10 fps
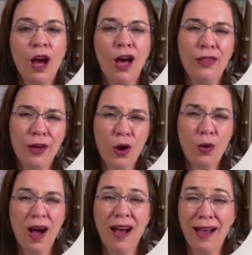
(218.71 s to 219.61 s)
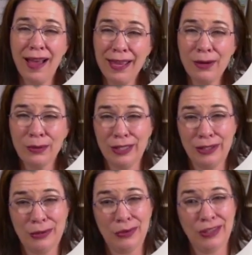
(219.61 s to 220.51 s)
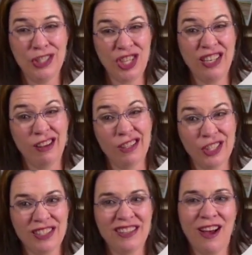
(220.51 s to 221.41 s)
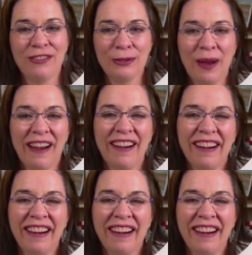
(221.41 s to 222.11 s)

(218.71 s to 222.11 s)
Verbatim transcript: Although I only use the genealogy software.